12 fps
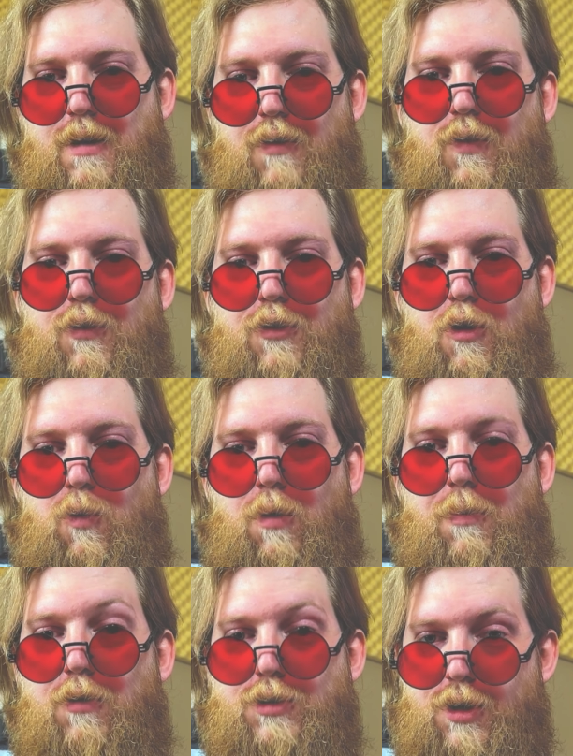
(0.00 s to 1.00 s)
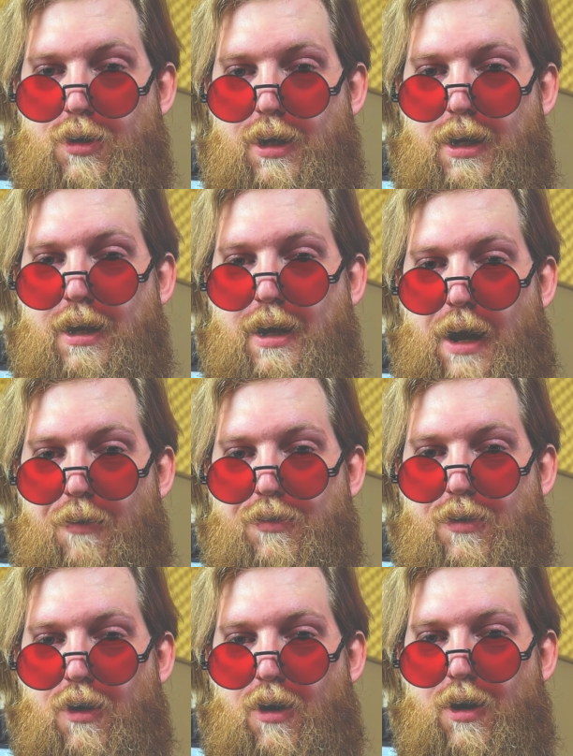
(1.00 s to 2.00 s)
Devils you will most certainly
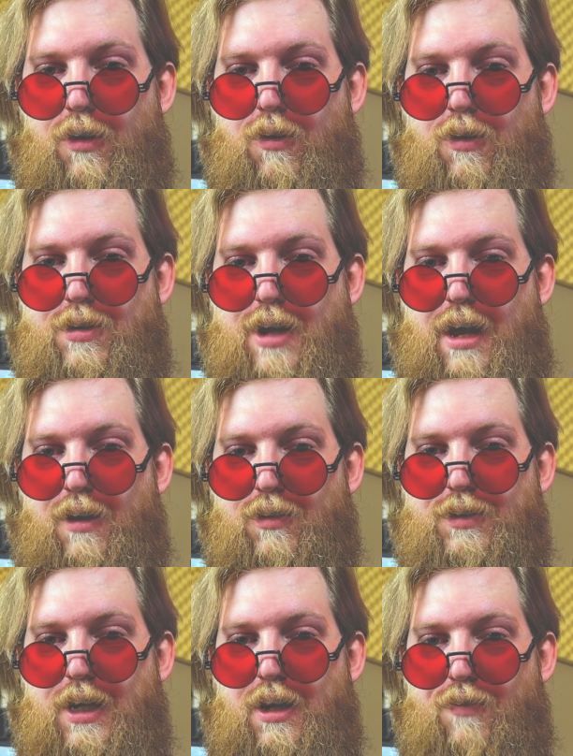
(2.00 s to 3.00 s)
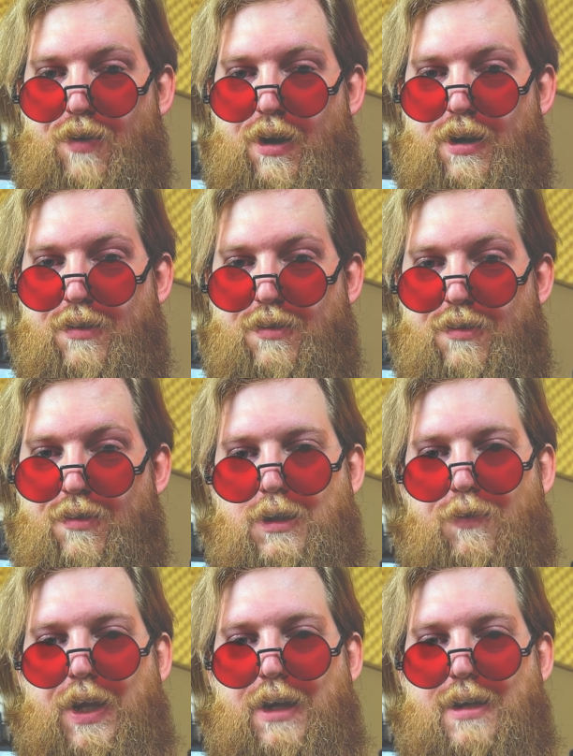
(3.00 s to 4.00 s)
encounter on your tales in Avernus.
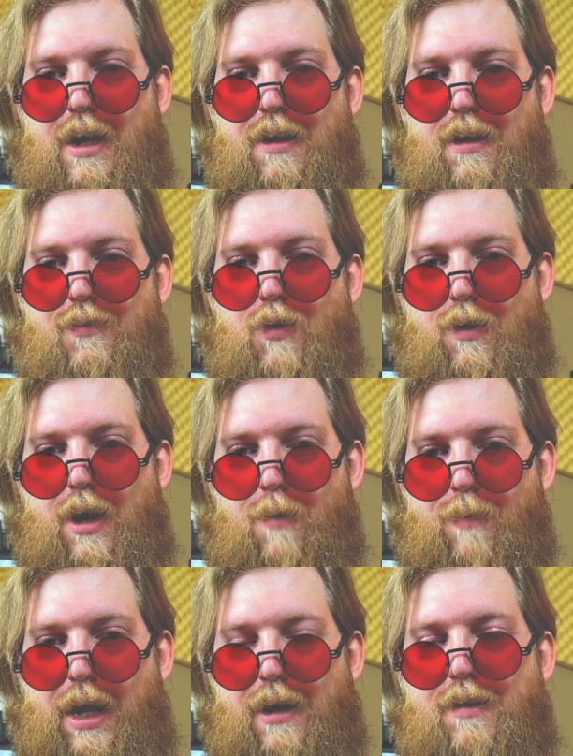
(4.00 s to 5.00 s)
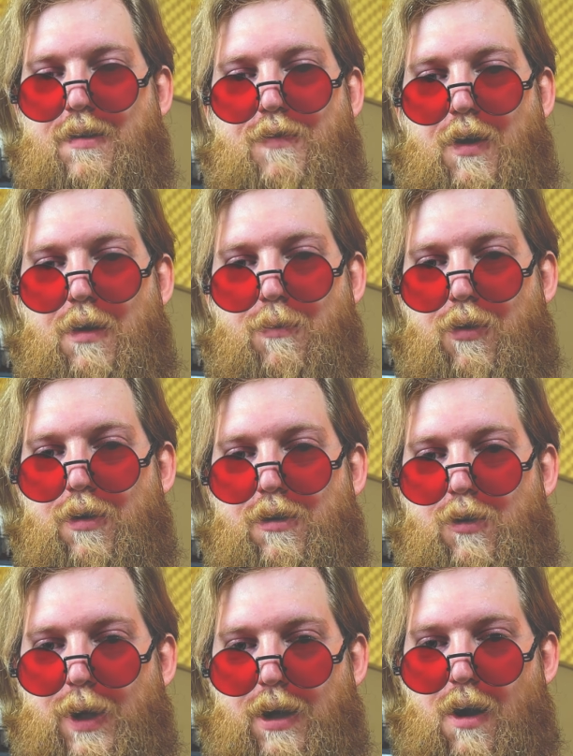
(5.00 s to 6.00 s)
So for the entirety of your campaign, it's very important
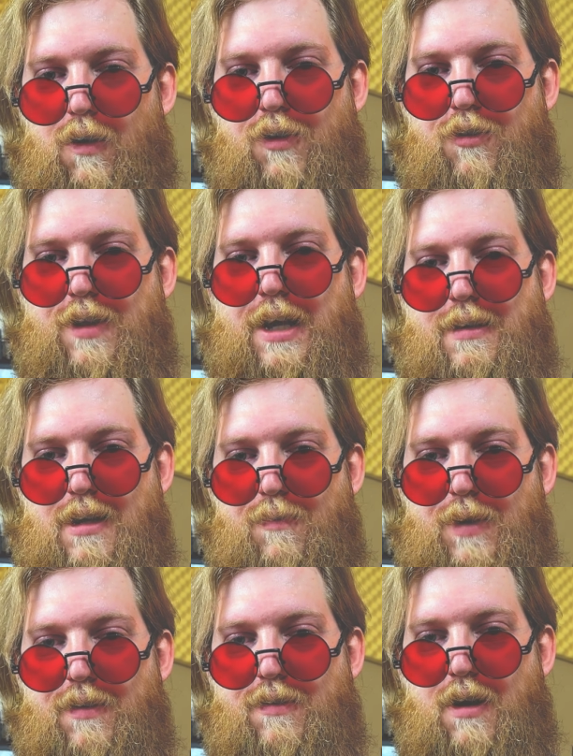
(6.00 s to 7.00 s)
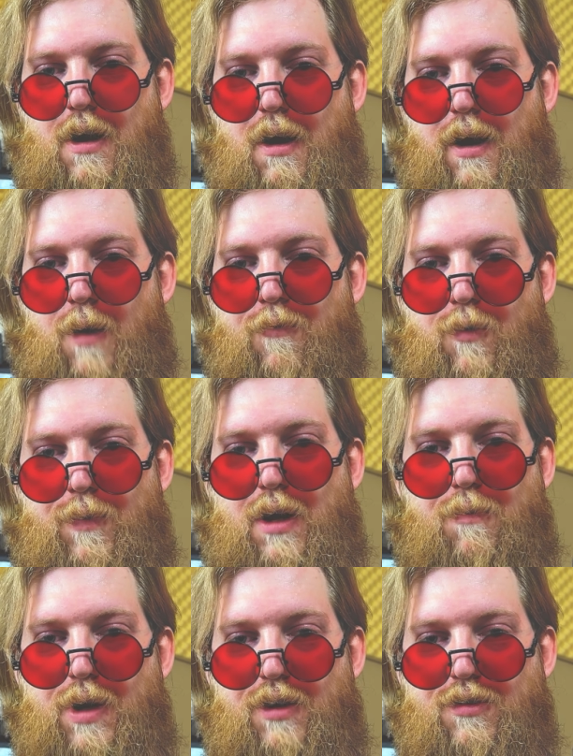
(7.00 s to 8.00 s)
to acknowledge that demons come from the
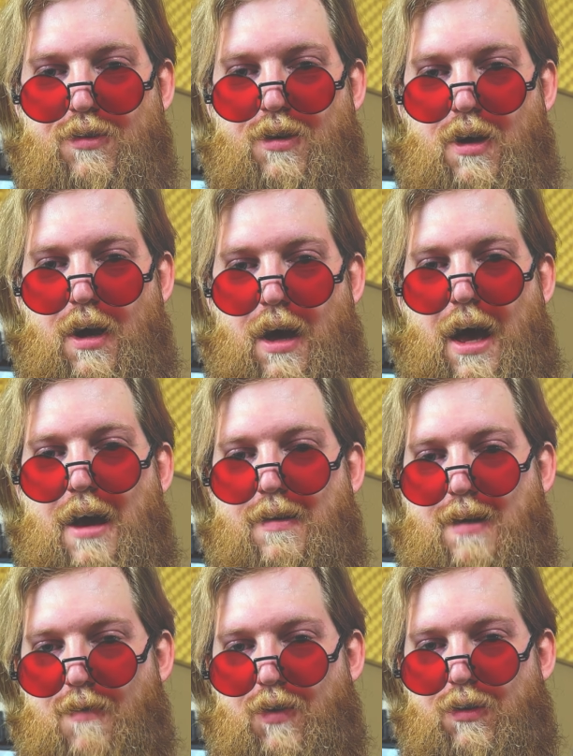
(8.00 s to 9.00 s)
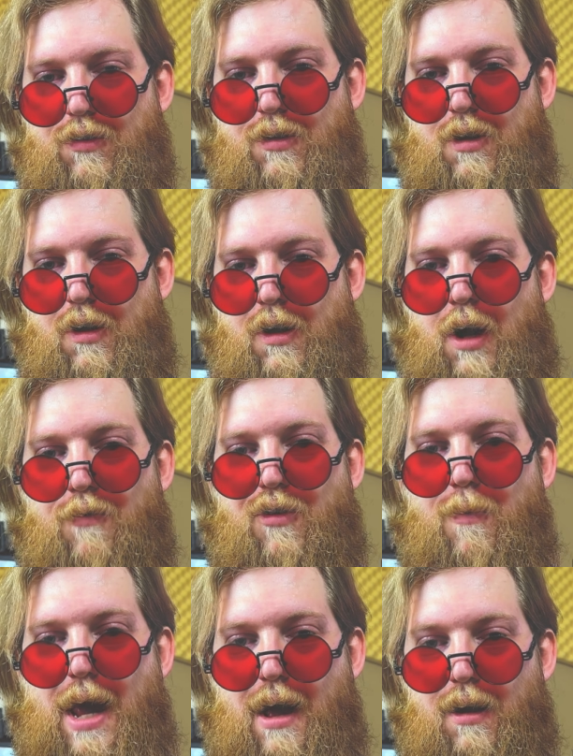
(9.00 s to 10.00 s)
Abyss, and devils come
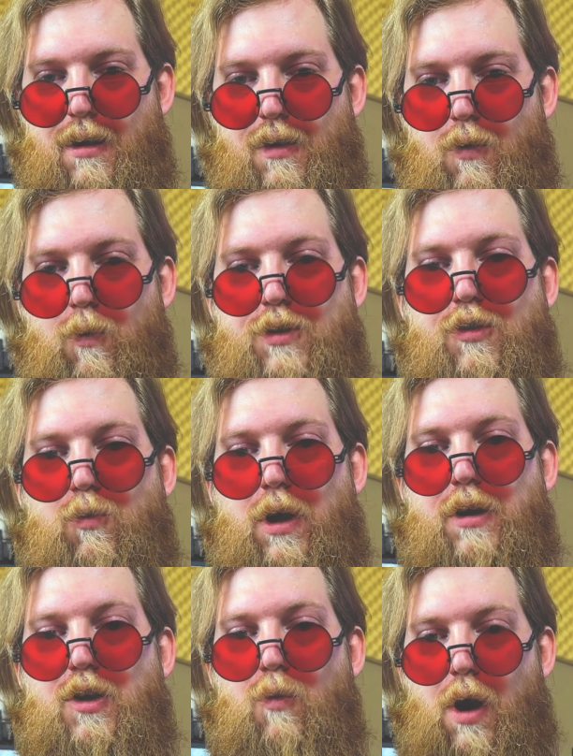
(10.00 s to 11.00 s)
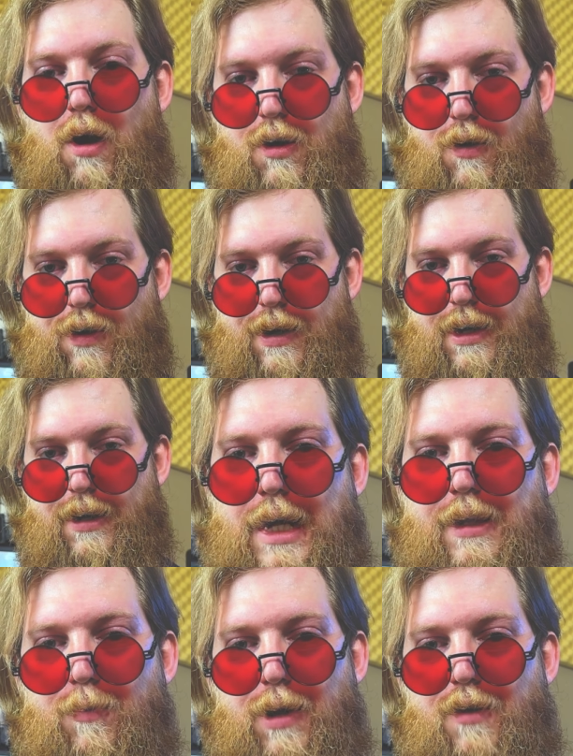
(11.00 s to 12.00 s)
from hell, which is where you are currently.
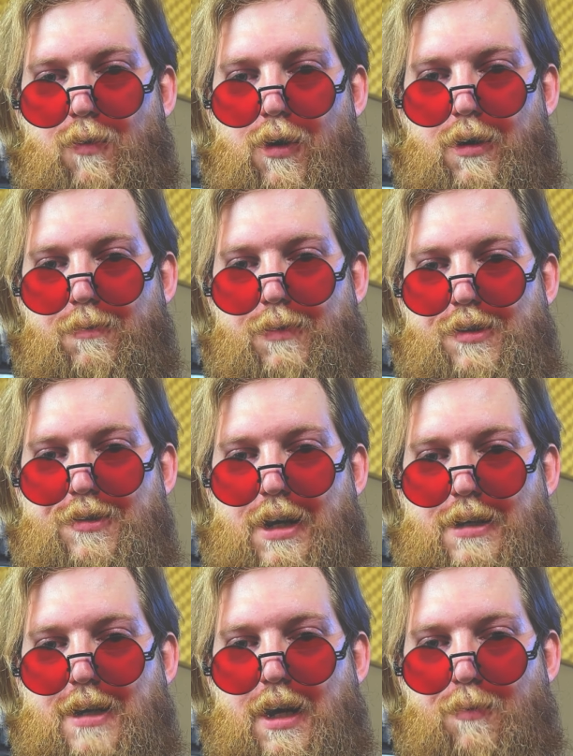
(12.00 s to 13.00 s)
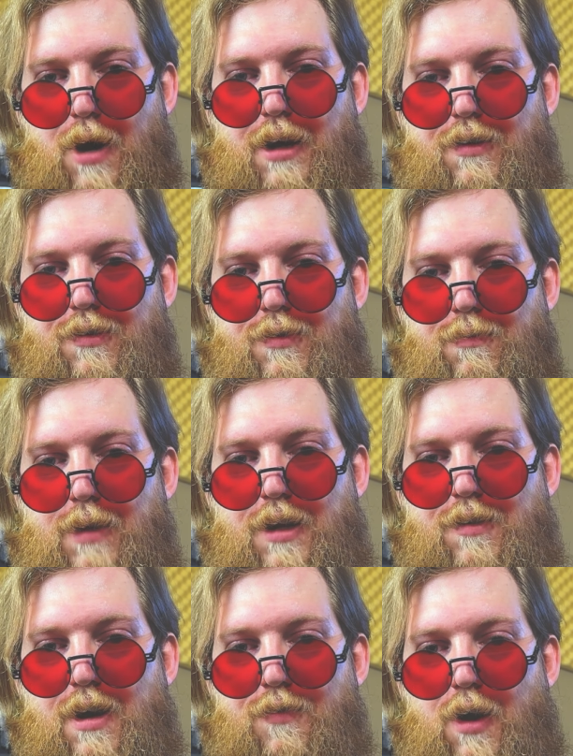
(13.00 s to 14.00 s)
And the Blood War does not take breaks. It
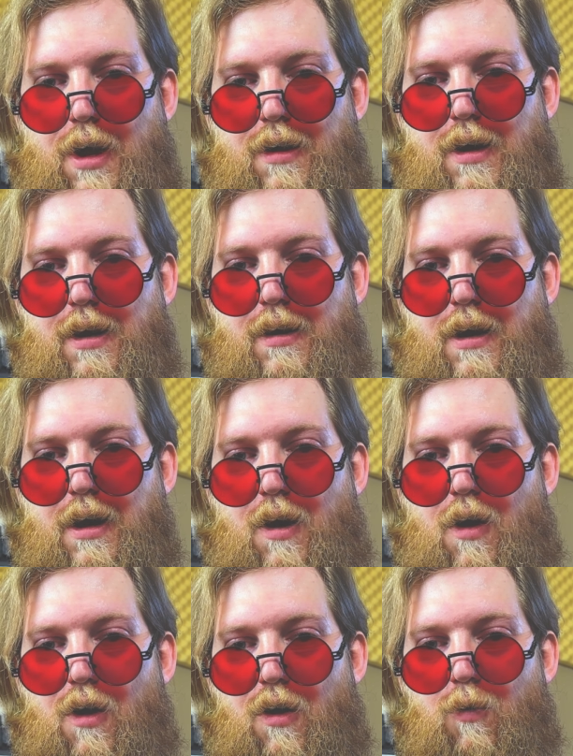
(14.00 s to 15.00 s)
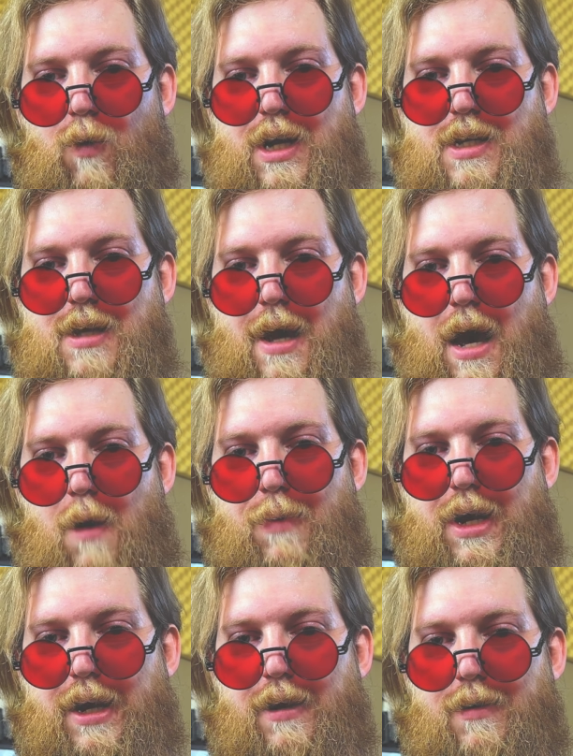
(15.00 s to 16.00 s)
is never ending and always
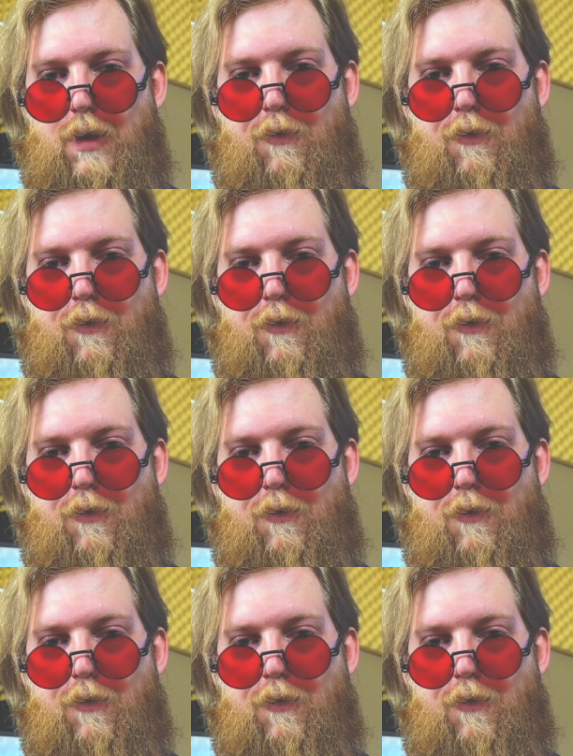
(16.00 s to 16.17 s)
happening.